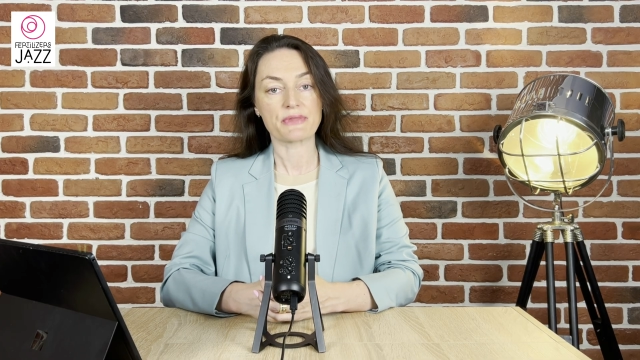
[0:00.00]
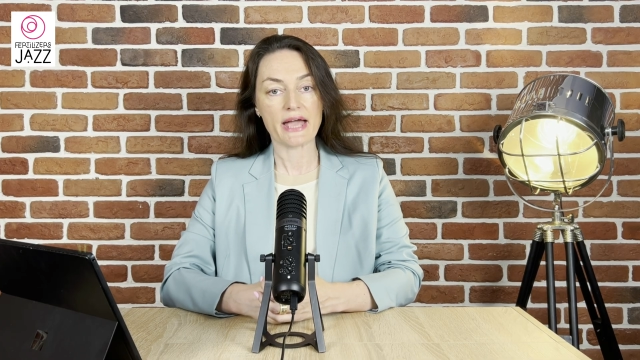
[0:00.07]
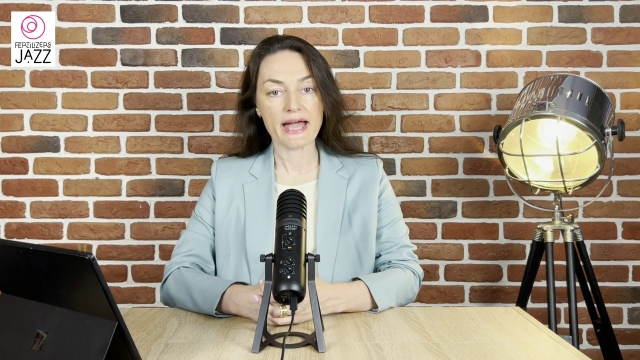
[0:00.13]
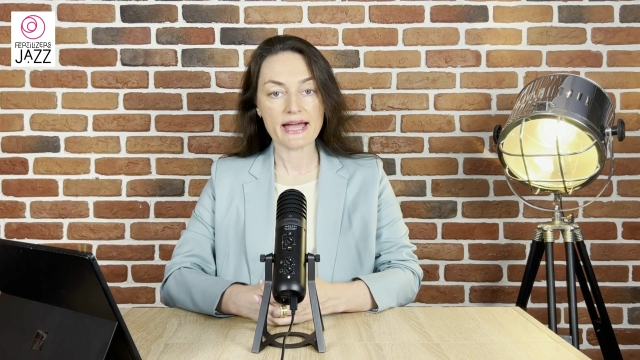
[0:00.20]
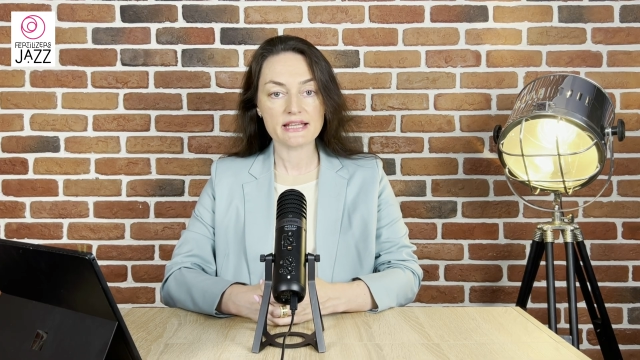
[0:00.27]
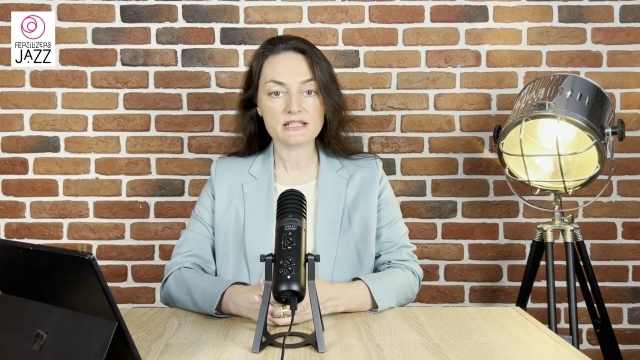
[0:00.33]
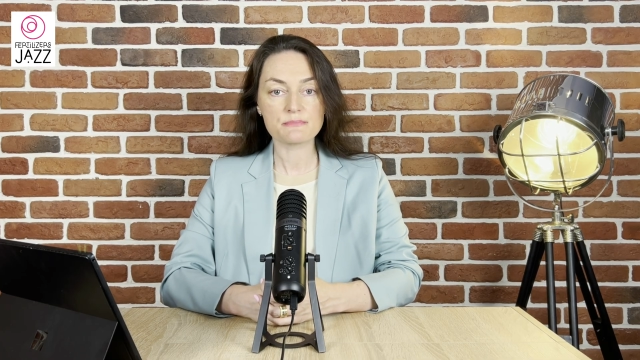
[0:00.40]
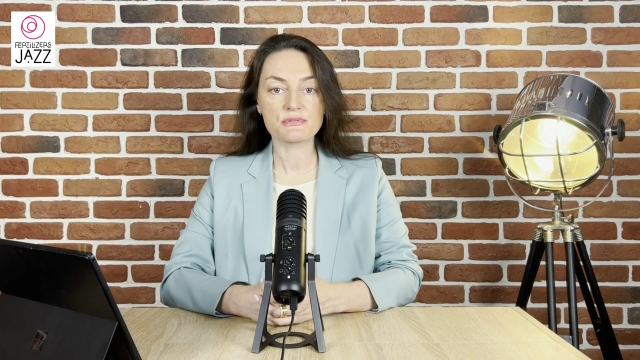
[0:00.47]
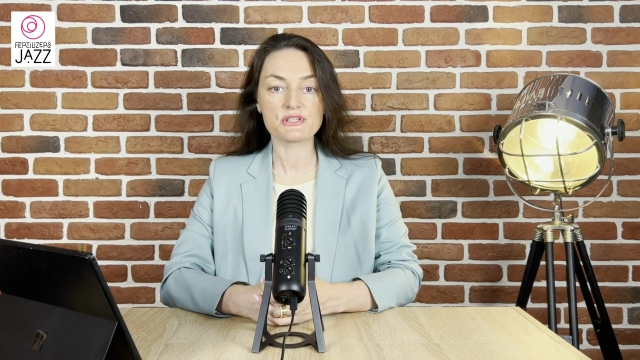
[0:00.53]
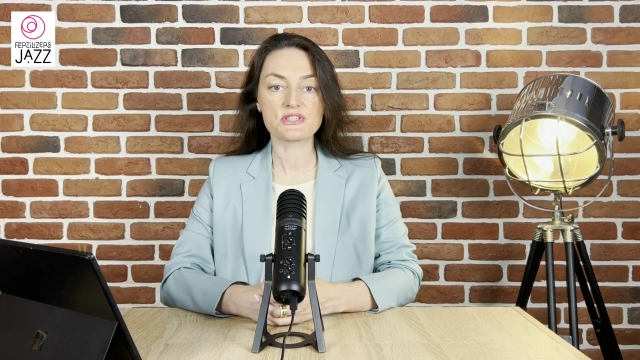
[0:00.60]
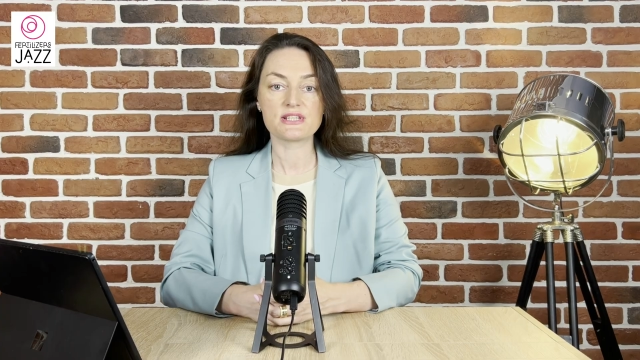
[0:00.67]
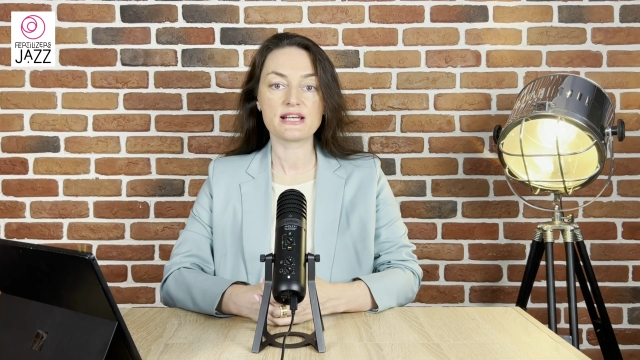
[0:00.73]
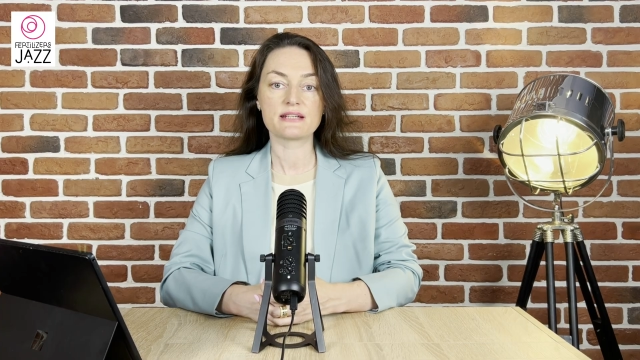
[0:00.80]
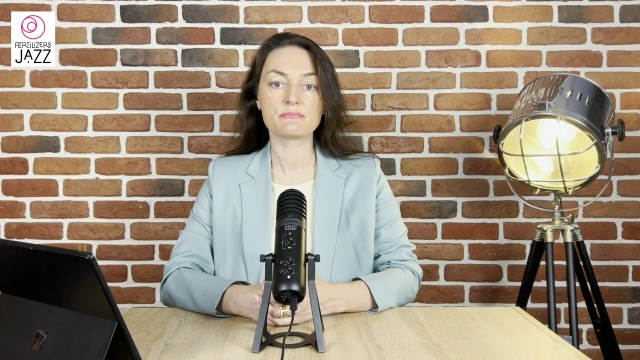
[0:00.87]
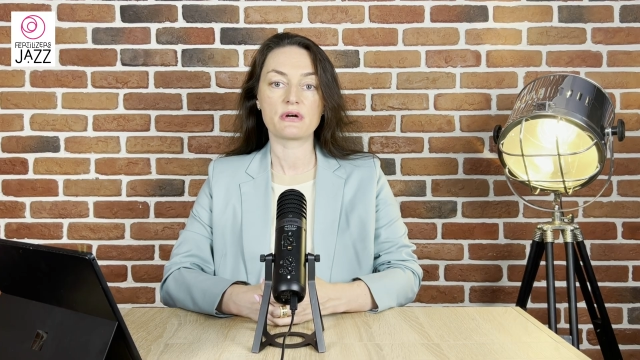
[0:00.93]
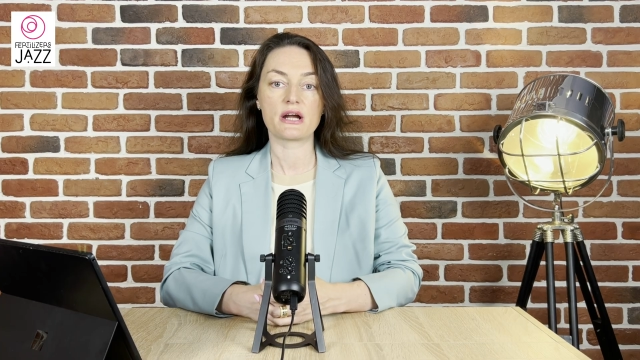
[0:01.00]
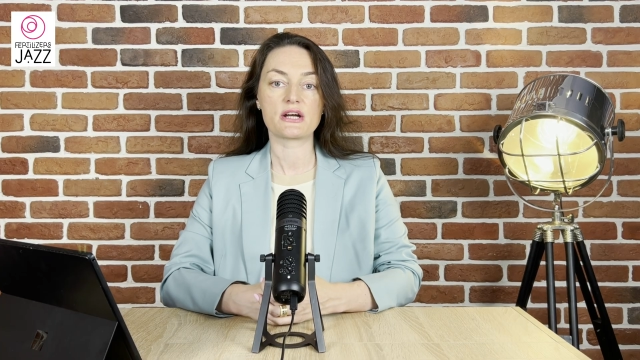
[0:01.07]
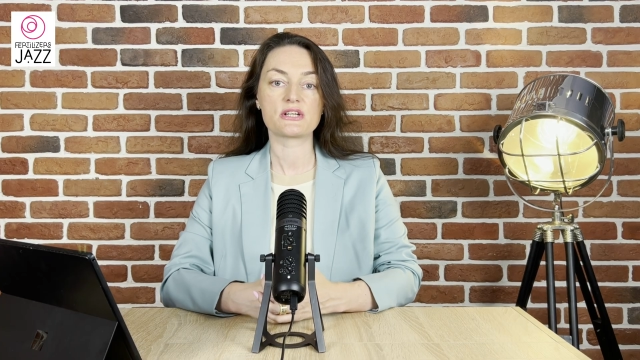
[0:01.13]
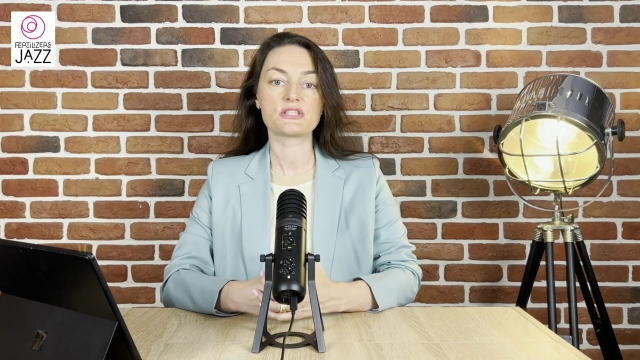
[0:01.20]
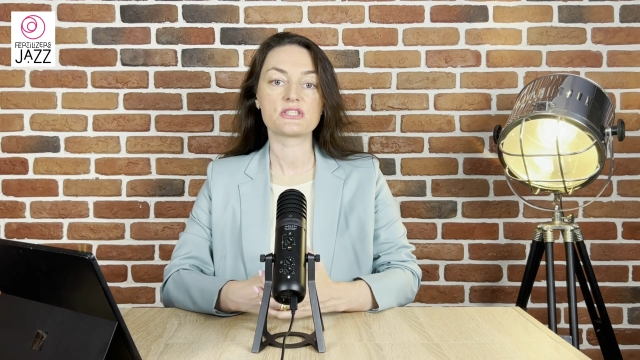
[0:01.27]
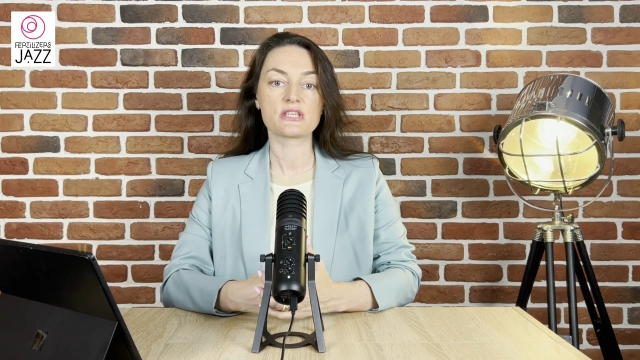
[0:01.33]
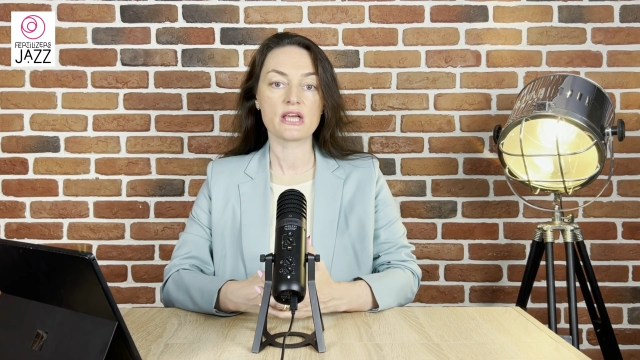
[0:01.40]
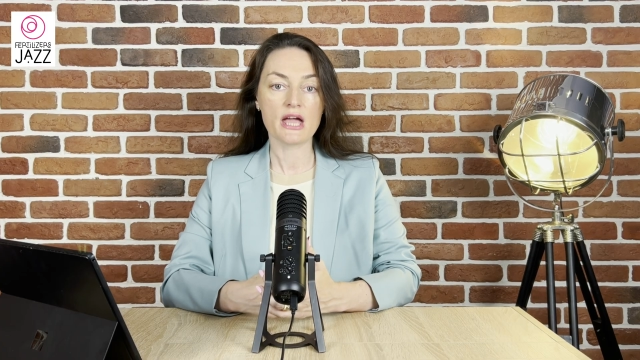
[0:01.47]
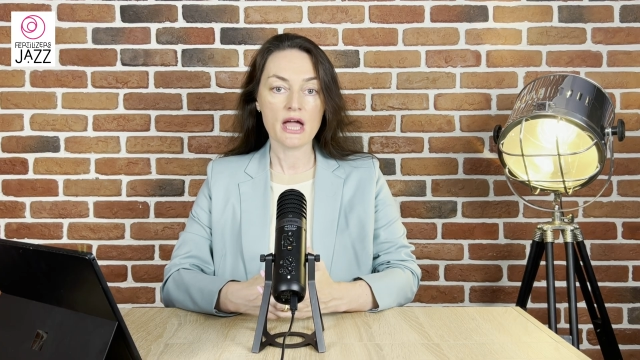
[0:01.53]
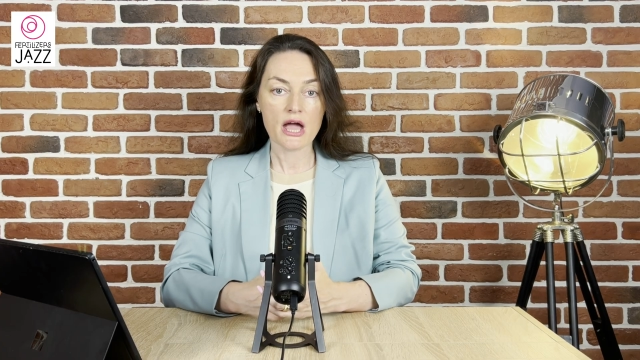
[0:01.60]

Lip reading: and Brazilian buyers